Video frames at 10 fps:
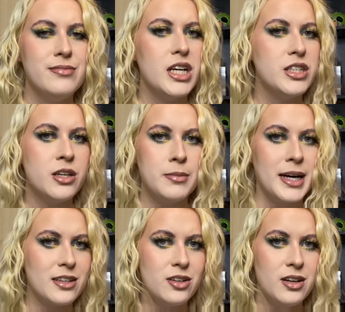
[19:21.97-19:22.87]
not my
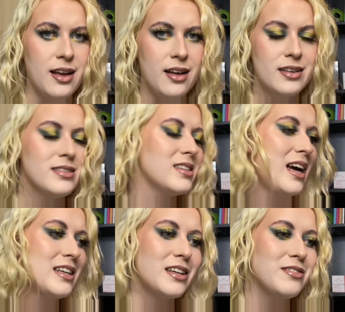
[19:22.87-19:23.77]
colour.
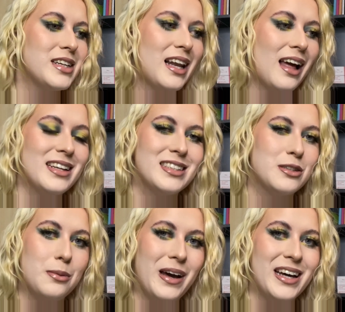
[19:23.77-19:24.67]
I don't really like to
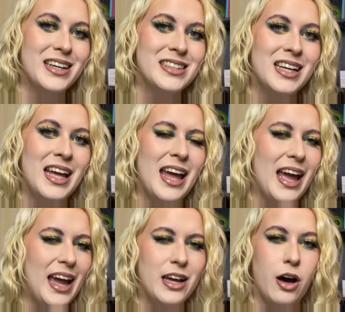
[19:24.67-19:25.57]
wear
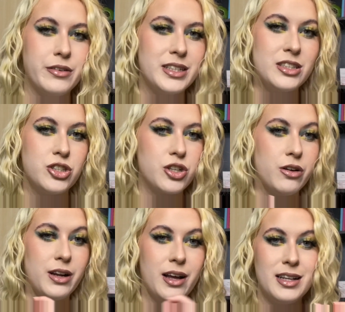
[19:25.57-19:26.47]
a orange
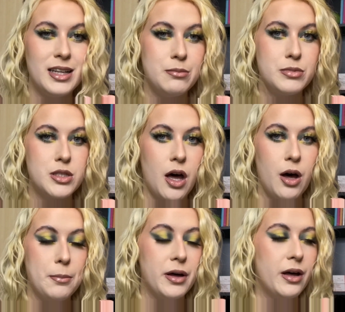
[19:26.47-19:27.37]
colour lip
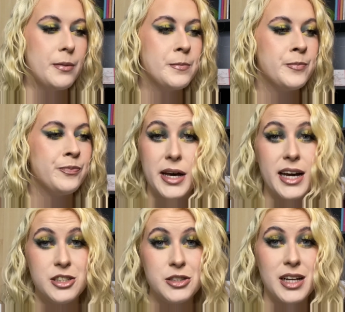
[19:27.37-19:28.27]
topper, but I
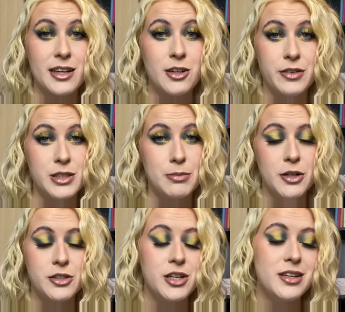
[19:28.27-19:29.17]
do like an orange
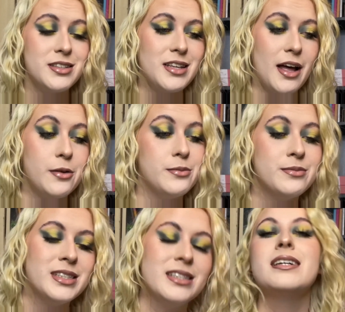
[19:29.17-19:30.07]
blush. So
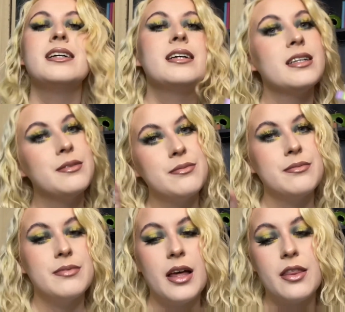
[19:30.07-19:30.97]

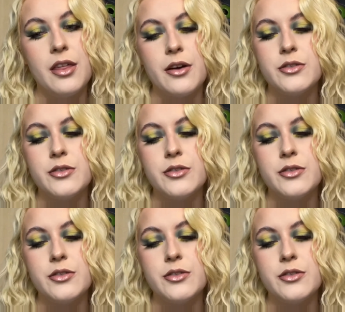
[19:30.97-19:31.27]
those,